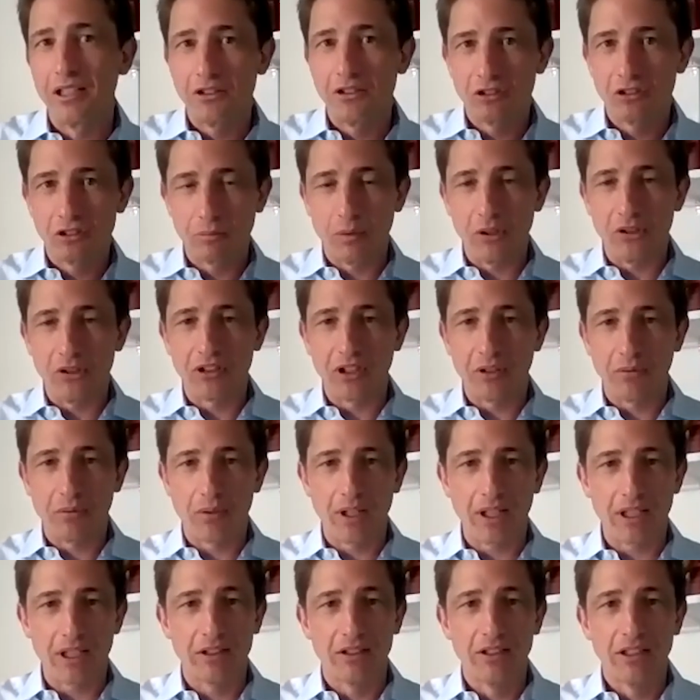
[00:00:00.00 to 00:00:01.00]

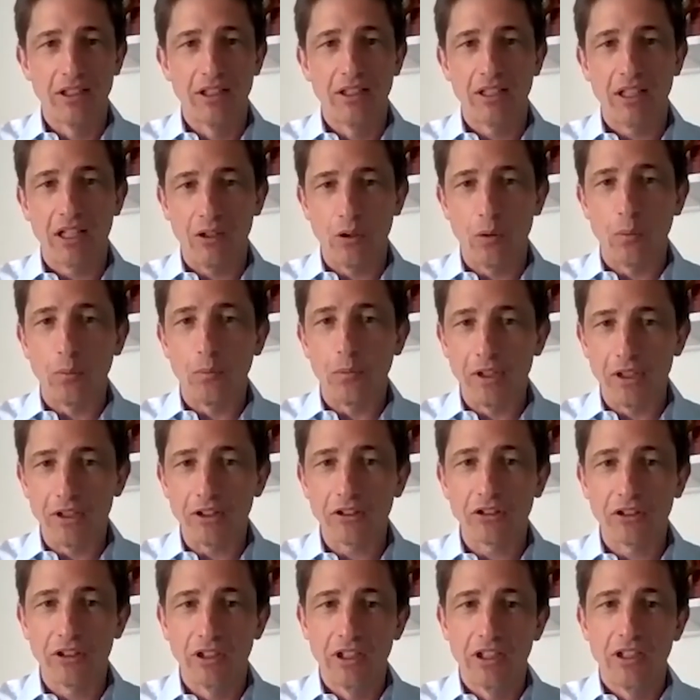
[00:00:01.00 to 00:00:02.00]
specific and
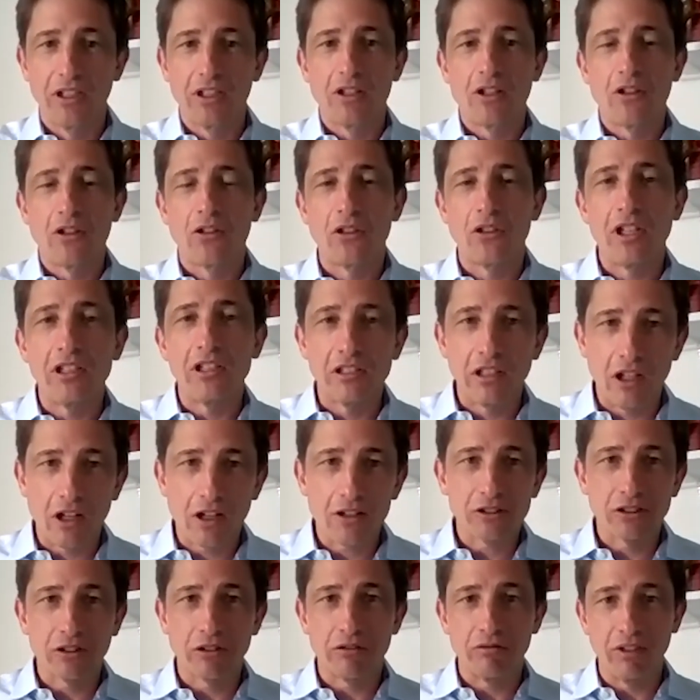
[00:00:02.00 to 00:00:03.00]
obvious, these
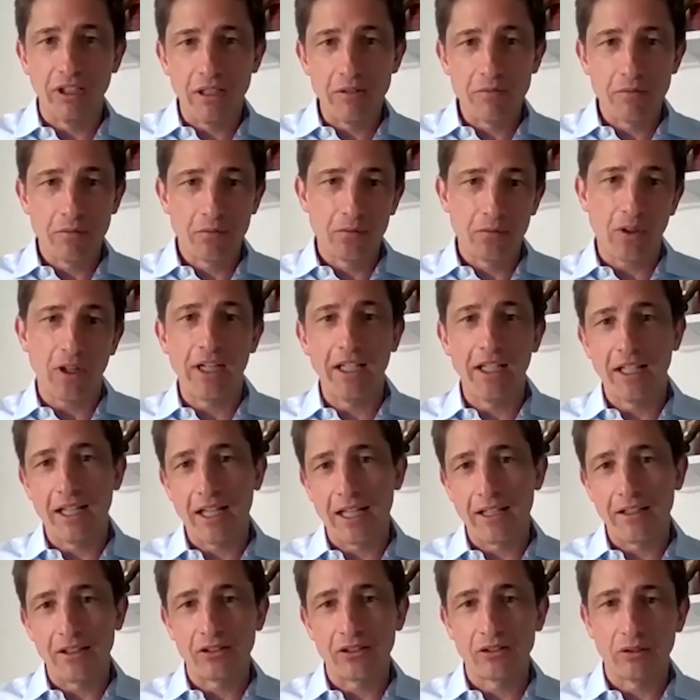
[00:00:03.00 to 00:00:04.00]
last 3,
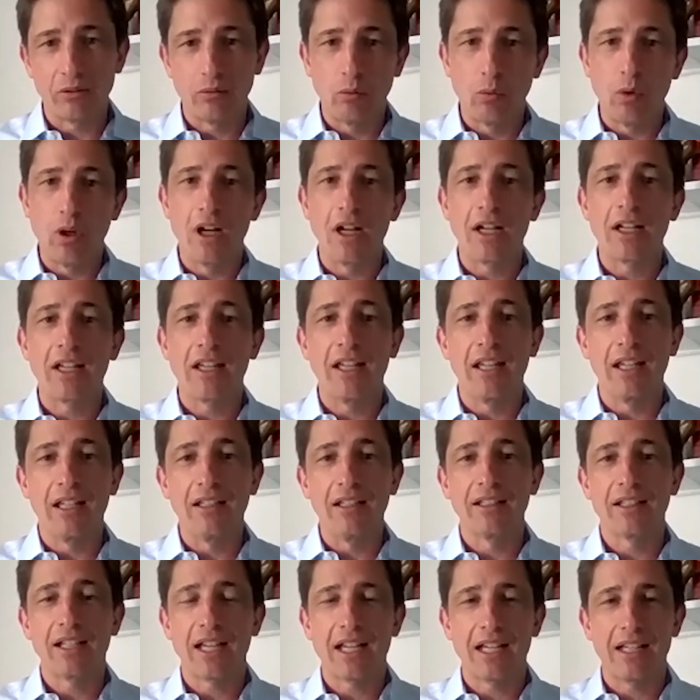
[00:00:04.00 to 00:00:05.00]
finance, working,
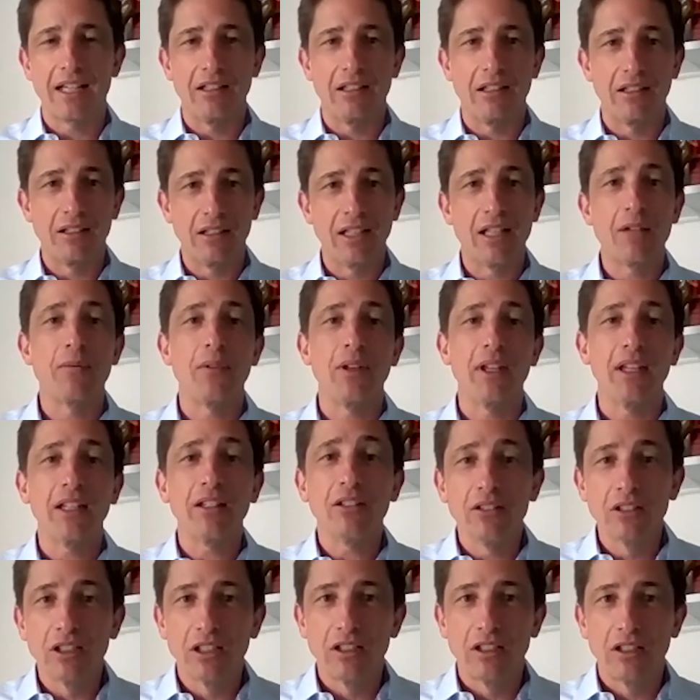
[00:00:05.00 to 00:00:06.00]
and living,
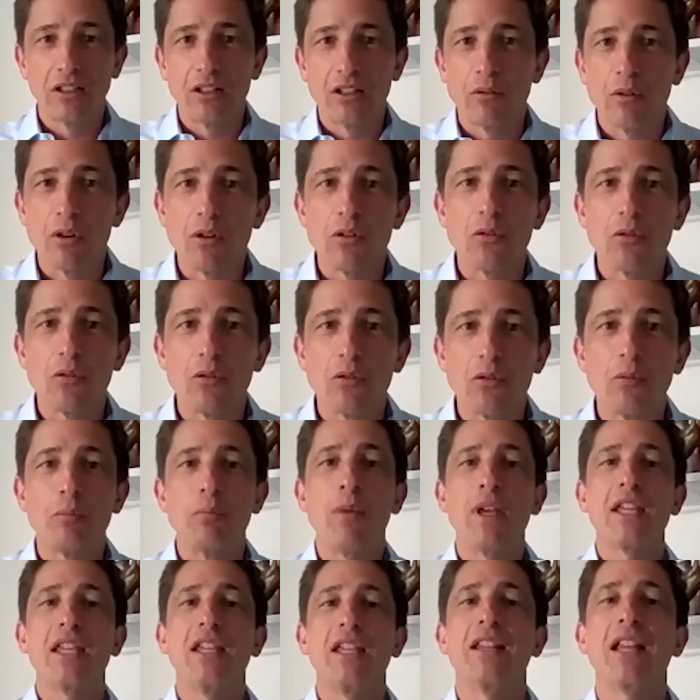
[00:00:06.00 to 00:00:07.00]

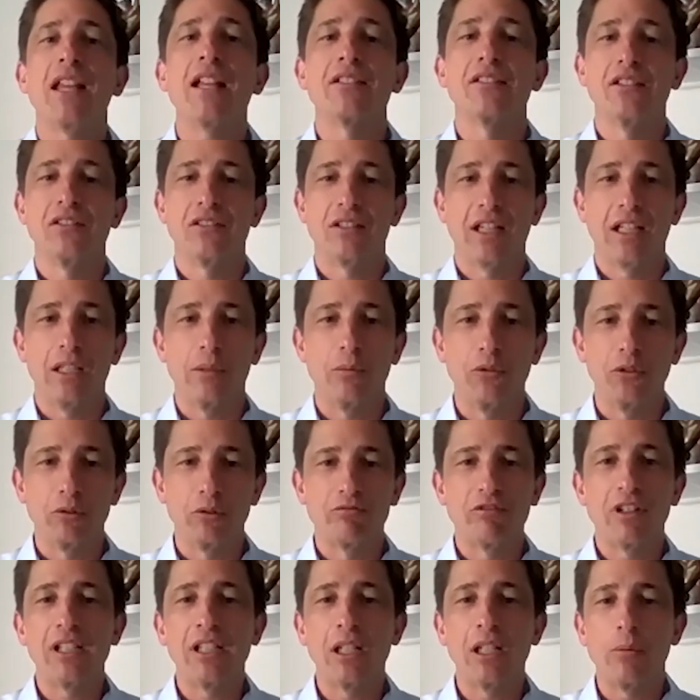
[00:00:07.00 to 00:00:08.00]
making that sustainable is
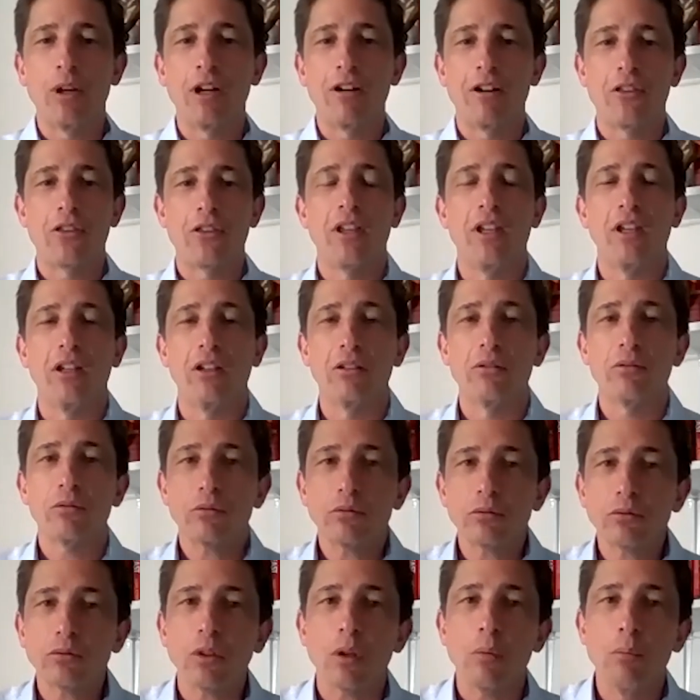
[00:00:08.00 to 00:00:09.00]
really where I think
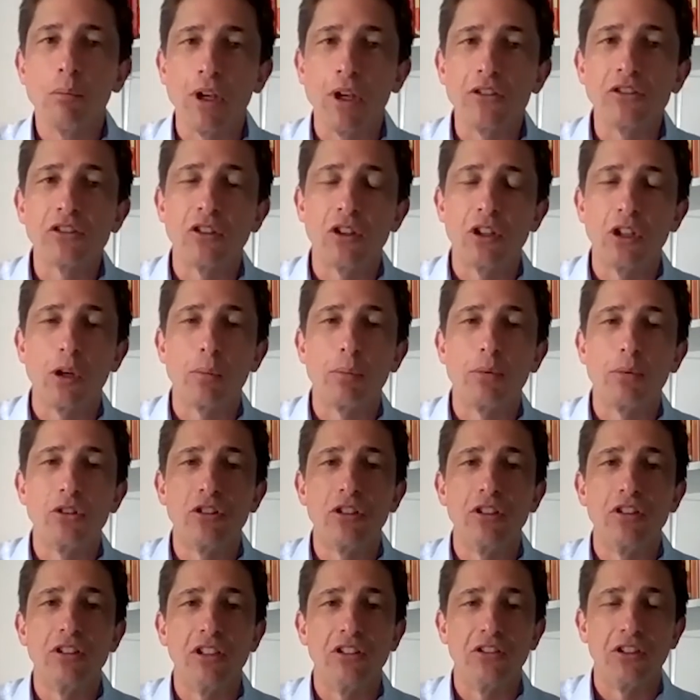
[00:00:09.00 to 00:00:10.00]
most of the
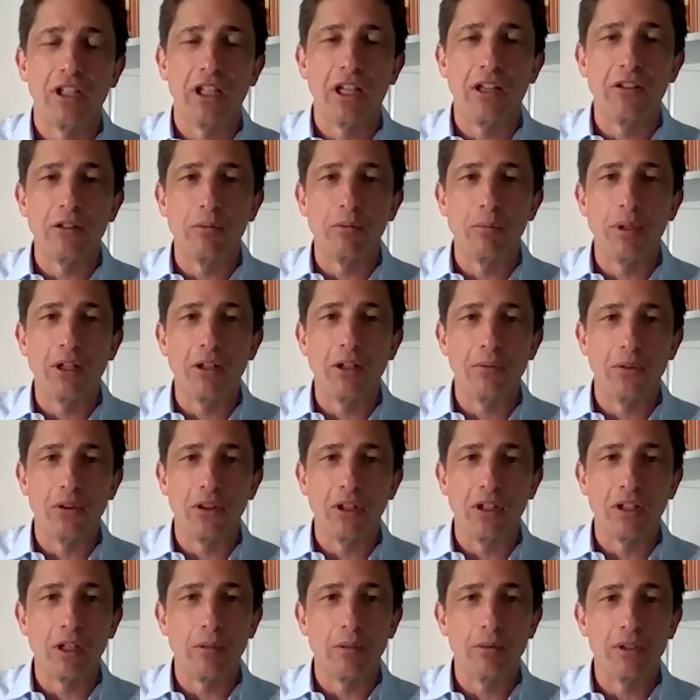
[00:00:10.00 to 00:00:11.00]
opportunities are going to be over the
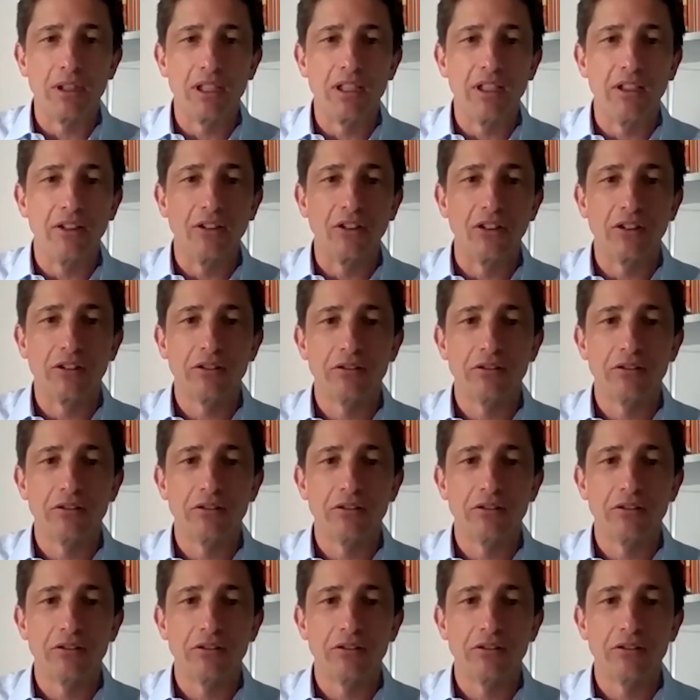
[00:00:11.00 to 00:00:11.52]
coming years.